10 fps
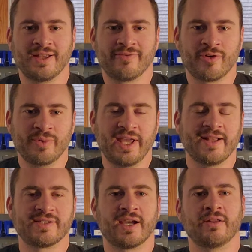From the
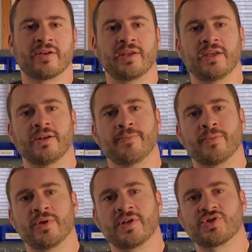outside looking in,
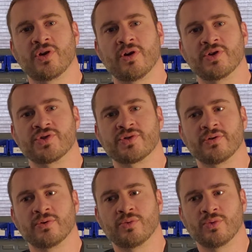these cars
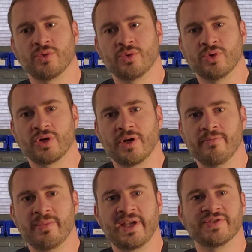look
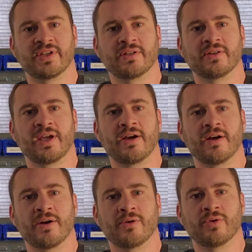amazing.
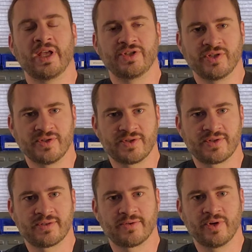They're
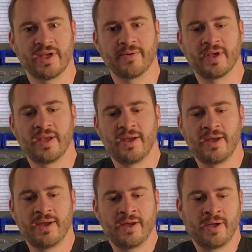legends, right?
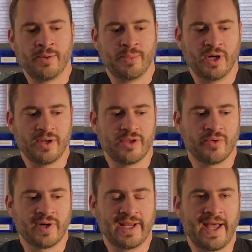But the
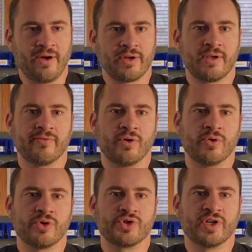reality of
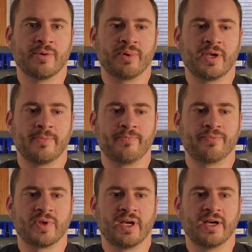ownership
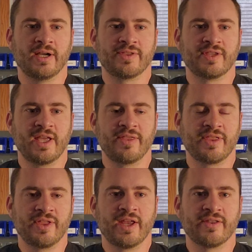at
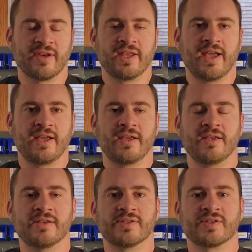the end of the day
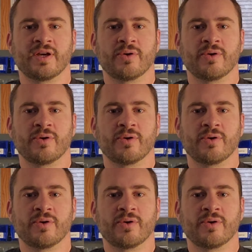is